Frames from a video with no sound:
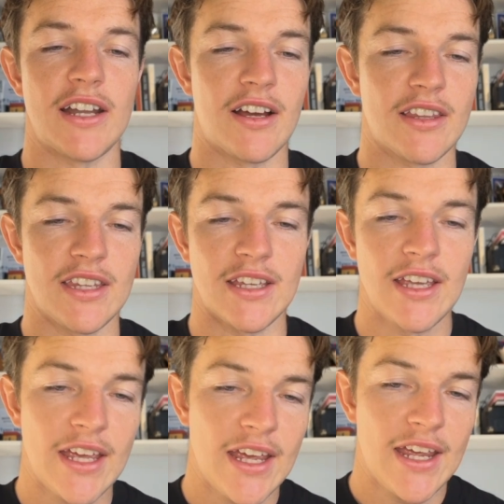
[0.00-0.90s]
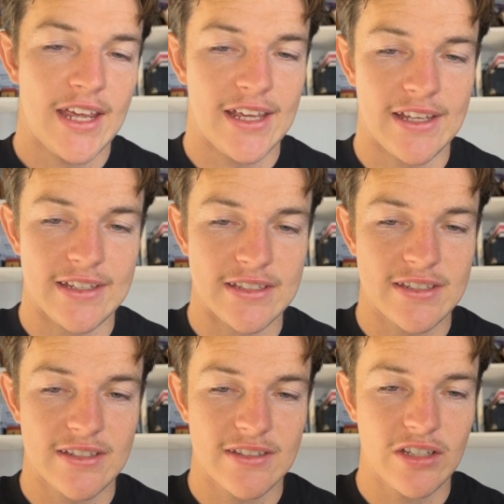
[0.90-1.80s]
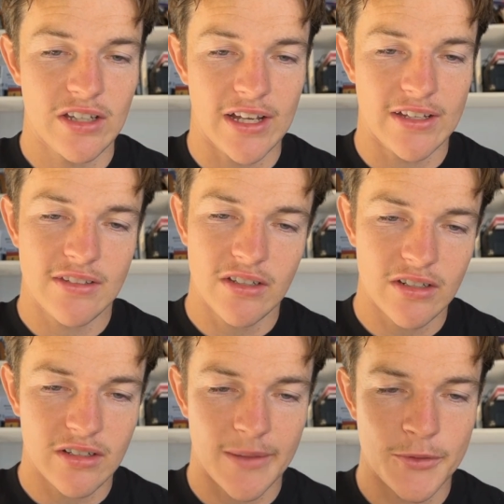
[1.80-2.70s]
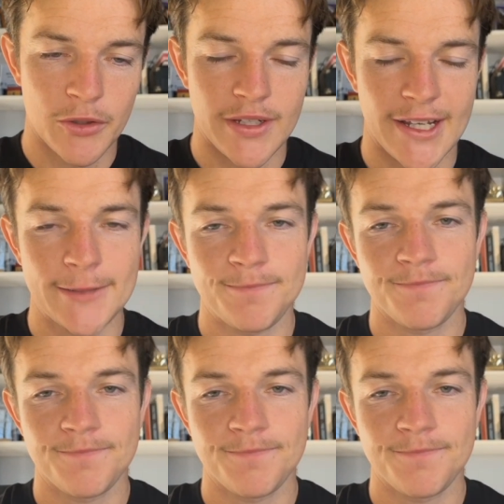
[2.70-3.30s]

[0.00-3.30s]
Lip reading: I think he's still a club junior.